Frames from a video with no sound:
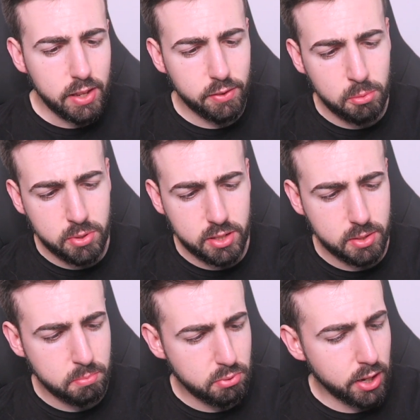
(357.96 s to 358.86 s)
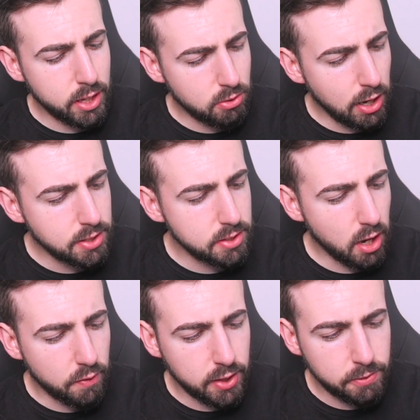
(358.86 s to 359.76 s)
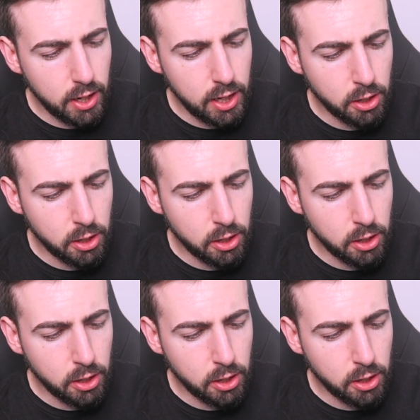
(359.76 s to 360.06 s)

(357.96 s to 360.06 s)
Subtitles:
Films in some pretty crazy stuff, and they've done a